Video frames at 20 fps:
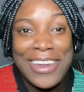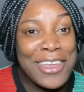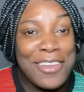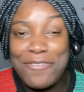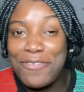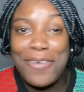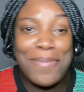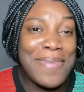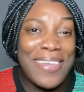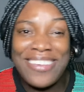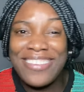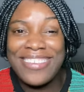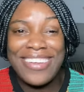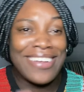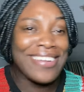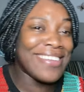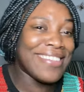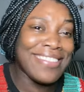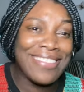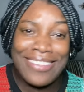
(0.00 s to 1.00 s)

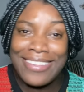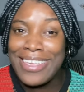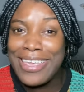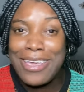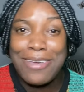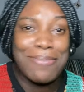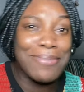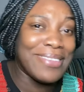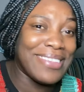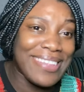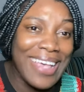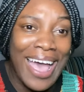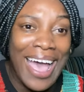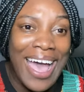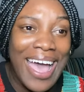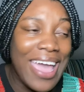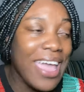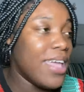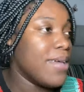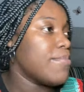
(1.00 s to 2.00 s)
information, same
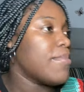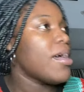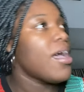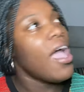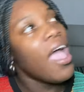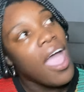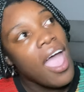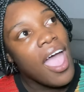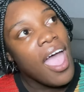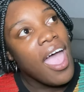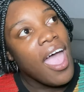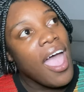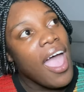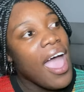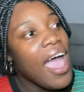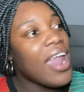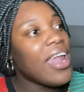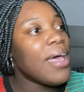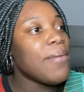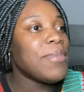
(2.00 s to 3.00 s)
time.
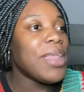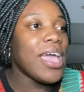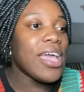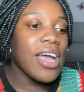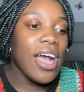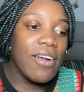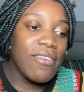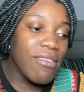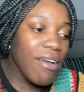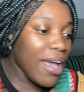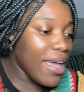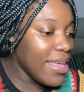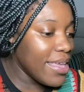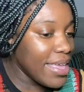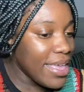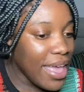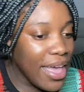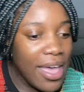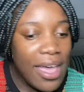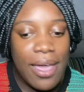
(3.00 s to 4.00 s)
And I'm like, all right,
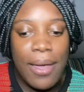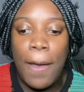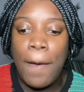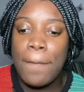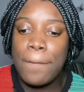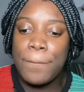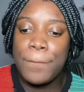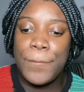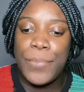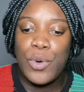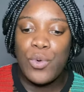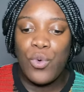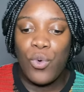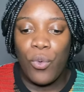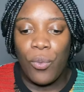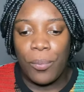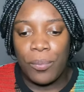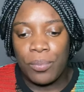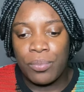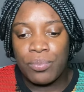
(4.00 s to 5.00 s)
yeah,
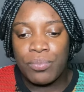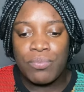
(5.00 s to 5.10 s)
boom.